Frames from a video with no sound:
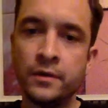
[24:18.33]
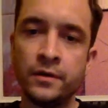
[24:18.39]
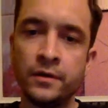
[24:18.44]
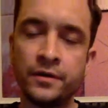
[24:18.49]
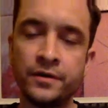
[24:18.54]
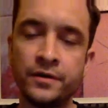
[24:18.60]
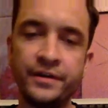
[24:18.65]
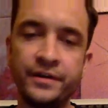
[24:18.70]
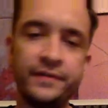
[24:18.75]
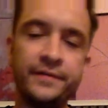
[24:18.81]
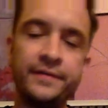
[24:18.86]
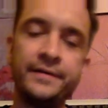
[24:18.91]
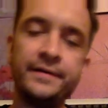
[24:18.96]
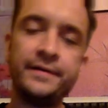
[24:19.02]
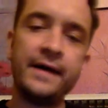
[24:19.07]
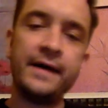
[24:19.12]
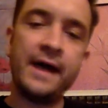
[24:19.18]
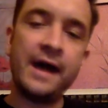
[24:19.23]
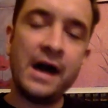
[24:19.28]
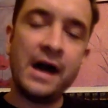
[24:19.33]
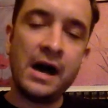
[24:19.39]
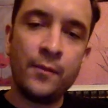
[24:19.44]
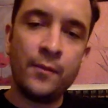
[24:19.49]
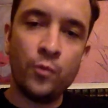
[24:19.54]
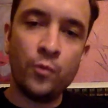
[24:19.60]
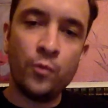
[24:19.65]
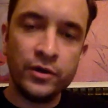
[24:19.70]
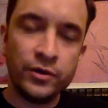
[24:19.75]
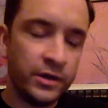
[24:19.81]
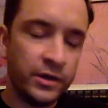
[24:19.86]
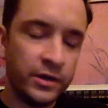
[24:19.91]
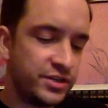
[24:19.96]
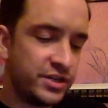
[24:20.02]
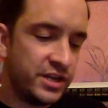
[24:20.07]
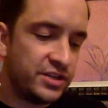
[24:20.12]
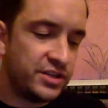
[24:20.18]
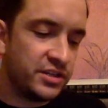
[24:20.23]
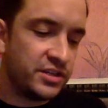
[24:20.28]
Good deal. Well,
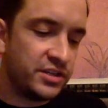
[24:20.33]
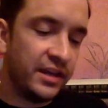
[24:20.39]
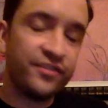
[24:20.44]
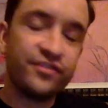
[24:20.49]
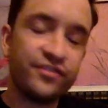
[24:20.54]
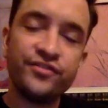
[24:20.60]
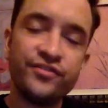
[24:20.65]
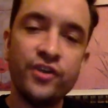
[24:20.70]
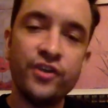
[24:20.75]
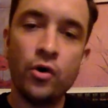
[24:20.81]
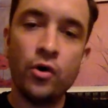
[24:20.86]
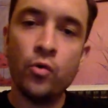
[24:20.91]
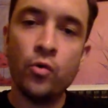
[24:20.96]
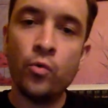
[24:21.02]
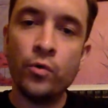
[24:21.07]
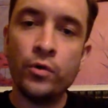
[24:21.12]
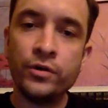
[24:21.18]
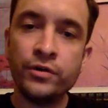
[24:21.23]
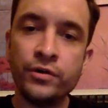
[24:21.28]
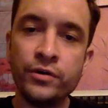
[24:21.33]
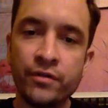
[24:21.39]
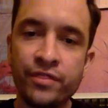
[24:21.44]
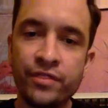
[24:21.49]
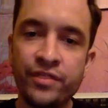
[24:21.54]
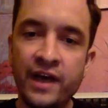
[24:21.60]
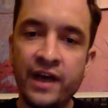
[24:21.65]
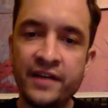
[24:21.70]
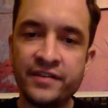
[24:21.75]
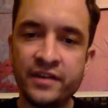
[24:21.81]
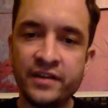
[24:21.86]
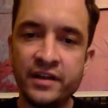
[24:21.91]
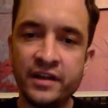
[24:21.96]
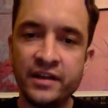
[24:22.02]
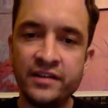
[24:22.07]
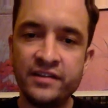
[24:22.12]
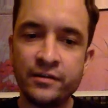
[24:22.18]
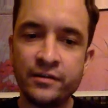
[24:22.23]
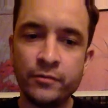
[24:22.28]
UH Nation, let us know your thoughts on
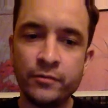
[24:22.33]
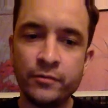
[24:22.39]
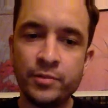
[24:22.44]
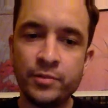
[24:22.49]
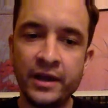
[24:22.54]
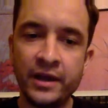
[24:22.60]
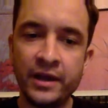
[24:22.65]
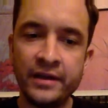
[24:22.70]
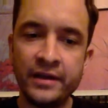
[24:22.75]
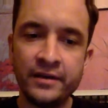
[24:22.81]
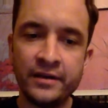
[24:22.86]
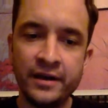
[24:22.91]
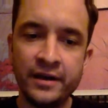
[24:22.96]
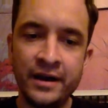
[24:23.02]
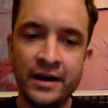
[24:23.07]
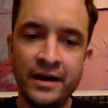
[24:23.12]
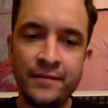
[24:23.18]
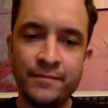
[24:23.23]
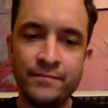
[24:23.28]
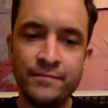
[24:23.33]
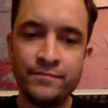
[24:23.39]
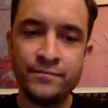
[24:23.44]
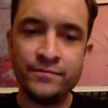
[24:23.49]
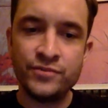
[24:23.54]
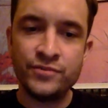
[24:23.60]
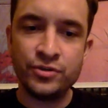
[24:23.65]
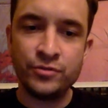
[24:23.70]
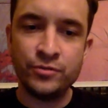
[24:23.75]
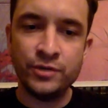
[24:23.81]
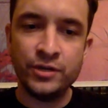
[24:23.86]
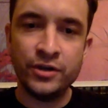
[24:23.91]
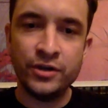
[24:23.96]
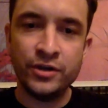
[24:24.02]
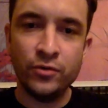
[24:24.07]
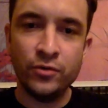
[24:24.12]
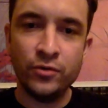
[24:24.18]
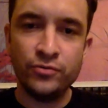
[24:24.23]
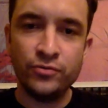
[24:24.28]
instant replay. Should we
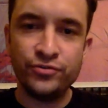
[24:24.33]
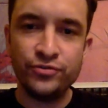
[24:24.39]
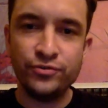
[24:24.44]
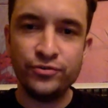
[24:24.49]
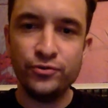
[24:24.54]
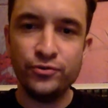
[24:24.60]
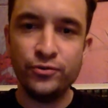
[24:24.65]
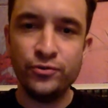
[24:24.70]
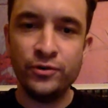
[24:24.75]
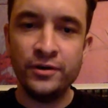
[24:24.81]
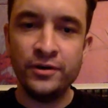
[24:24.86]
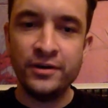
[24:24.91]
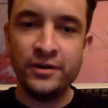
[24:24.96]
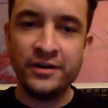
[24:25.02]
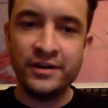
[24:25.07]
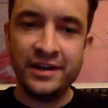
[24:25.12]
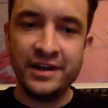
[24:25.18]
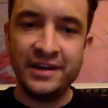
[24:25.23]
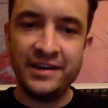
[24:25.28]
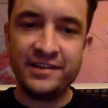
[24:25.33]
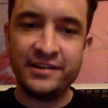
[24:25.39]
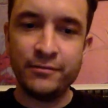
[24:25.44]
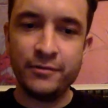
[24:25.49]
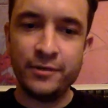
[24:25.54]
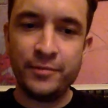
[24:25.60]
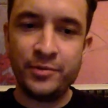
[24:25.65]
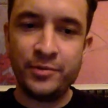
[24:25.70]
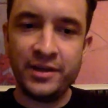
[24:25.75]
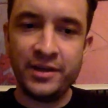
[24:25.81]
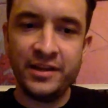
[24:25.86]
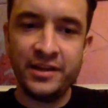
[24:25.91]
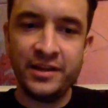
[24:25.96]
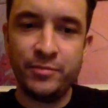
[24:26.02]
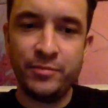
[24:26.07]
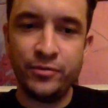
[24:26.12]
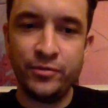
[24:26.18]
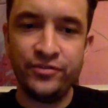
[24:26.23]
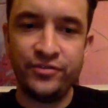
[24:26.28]
go to instant replay in
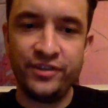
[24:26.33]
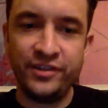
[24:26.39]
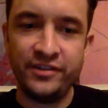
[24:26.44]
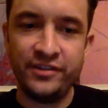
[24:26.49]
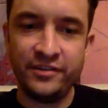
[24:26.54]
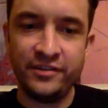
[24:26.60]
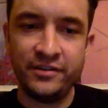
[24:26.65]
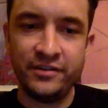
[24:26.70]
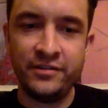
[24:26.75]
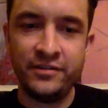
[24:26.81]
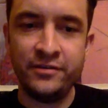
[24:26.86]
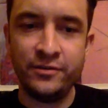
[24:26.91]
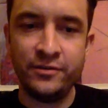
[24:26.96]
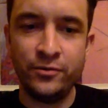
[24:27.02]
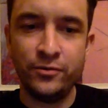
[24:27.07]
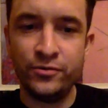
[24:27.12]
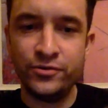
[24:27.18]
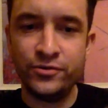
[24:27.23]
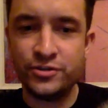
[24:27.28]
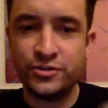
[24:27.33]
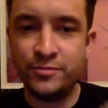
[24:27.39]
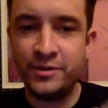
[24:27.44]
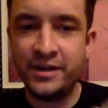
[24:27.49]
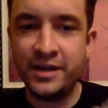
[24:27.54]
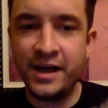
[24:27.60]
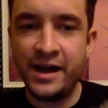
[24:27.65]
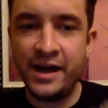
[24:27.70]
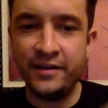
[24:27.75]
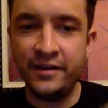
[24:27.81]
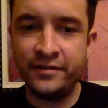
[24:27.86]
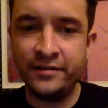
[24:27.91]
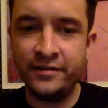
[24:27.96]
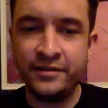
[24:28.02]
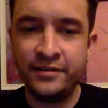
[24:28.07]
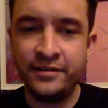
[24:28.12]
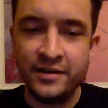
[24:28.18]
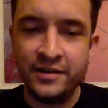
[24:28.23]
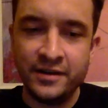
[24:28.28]
the postseason, or should we not?
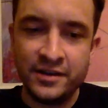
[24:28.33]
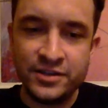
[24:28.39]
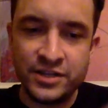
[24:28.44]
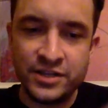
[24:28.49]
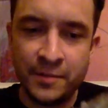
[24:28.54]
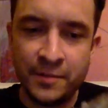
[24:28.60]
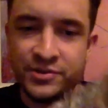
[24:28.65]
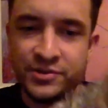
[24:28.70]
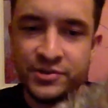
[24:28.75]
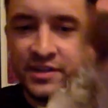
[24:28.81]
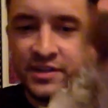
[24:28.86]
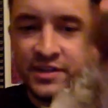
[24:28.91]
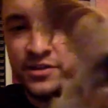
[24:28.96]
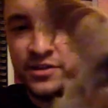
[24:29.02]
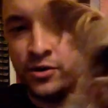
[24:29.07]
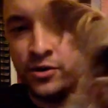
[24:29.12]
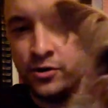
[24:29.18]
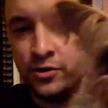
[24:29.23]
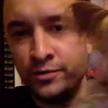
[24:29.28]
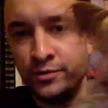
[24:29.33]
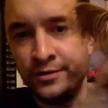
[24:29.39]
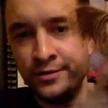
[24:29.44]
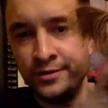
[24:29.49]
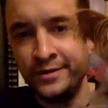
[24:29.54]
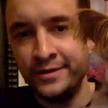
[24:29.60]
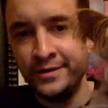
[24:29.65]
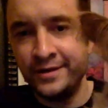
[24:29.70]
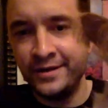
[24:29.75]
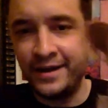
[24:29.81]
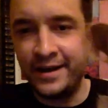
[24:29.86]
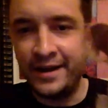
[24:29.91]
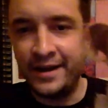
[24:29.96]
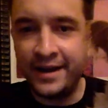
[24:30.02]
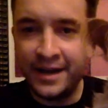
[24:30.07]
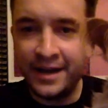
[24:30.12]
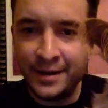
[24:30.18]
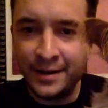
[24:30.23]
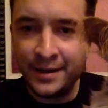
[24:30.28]
Chopper says no.
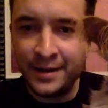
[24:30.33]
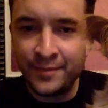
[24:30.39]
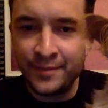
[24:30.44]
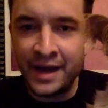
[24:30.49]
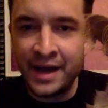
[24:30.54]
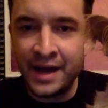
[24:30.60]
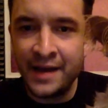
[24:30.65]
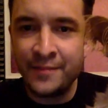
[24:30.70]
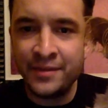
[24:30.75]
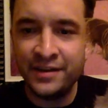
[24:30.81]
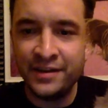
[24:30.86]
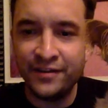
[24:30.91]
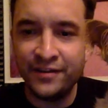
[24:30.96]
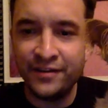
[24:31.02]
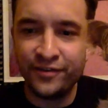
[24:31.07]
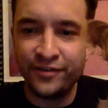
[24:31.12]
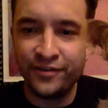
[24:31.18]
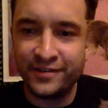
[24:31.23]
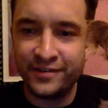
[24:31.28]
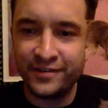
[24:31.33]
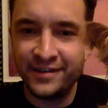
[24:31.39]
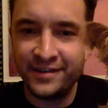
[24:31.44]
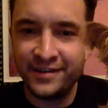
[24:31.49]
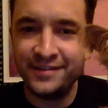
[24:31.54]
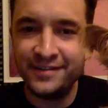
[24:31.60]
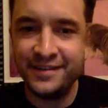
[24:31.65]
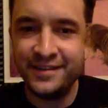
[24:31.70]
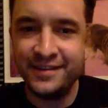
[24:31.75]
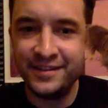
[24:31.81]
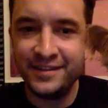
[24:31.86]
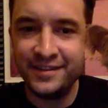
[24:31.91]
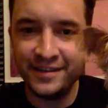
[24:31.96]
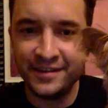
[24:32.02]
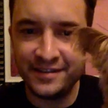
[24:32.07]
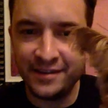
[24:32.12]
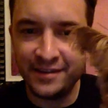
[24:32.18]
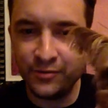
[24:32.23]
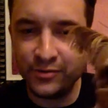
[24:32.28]
I'm indifferent. Izzy
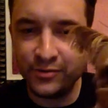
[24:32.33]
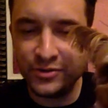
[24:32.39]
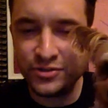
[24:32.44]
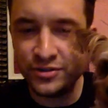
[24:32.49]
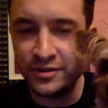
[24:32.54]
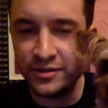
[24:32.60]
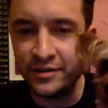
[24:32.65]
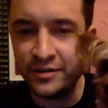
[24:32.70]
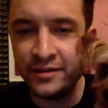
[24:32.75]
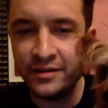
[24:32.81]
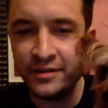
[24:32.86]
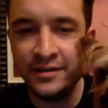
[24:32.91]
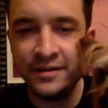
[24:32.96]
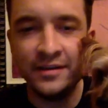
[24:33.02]
thinks that we should.